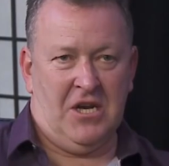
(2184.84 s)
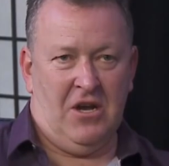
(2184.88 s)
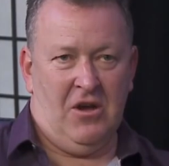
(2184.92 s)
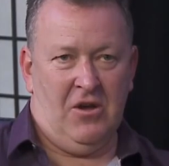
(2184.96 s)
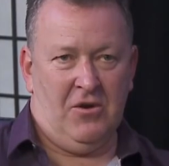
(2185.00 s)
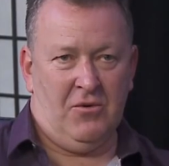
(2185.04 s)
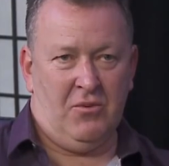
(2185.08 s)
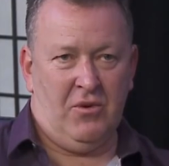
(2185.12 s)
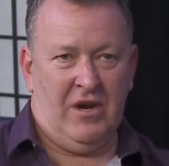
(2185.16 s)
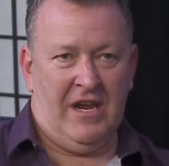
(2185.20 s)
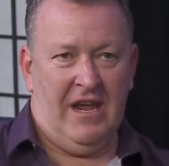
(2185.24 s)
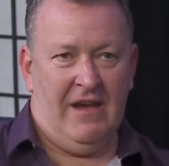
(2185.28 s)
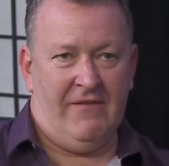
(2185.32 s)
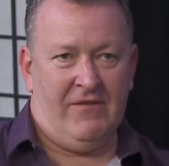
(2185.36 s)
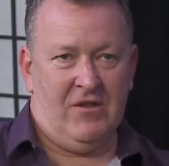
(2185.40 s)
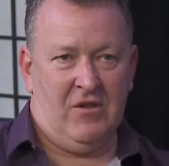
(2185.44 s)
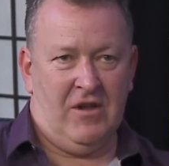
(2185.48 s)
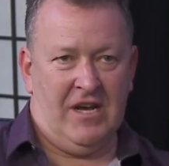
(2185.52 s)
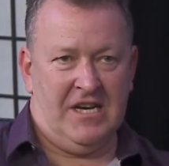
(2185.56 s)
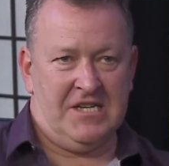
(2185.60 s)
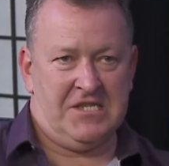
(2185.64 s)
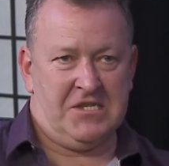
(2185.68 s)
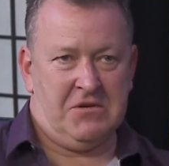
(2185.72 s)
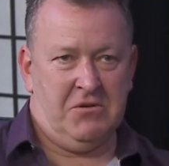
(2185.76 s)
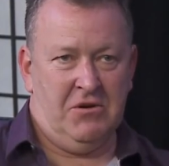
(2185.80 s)
told we have a
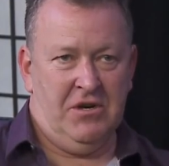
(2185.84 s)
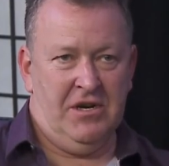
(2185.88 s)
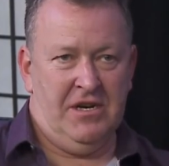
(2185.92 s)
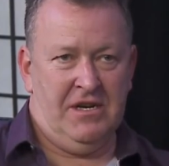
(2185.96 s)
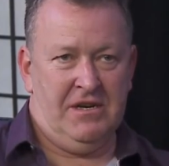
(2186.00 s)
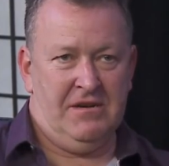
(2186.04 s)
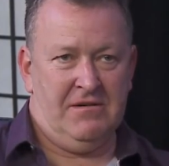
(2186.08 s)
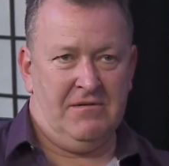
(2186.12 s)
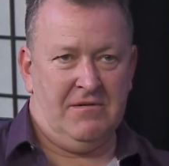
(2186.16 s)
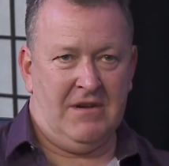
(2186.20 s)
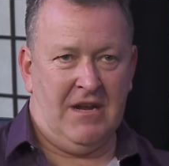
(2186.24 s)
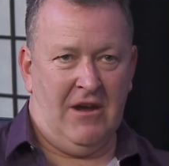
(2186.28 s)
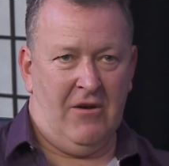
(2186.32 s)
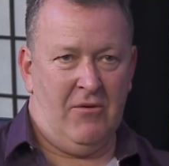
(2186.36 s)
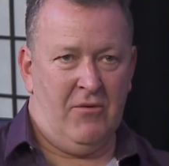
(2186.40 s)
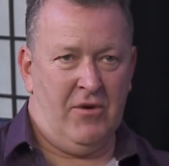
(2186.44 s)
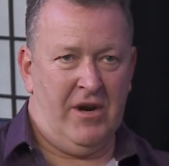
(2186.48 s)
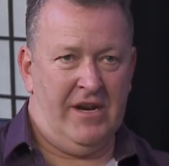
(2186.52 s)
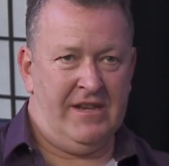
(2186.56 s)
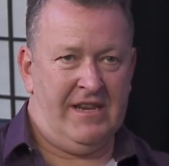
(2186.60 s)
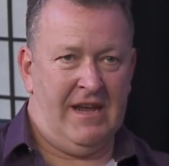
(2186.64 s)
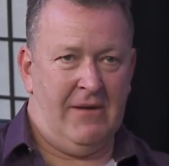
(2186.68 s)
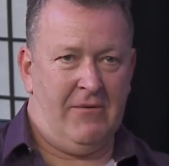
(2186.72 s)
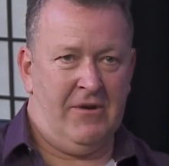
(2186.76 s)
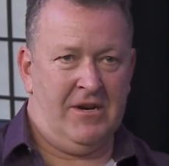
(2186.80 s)
last tweet. Go it's,
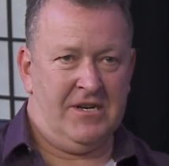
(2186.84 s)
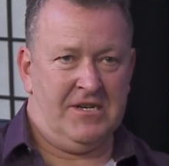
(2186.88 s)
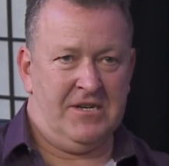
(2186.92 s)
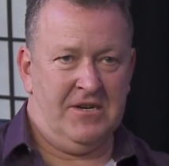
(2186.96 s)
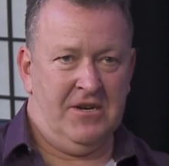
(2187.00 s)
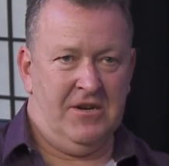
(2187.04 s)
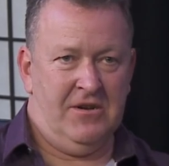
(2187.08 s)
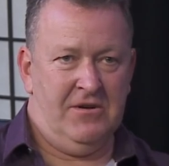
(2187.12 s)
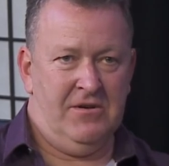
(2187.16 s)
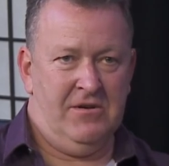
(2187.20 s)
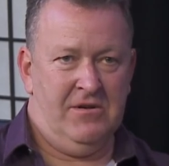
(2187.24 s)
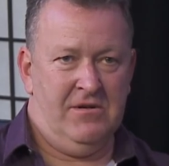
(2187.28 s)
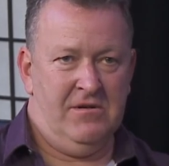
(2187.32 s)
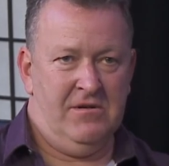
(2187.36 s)
and read it, that one it's too. From,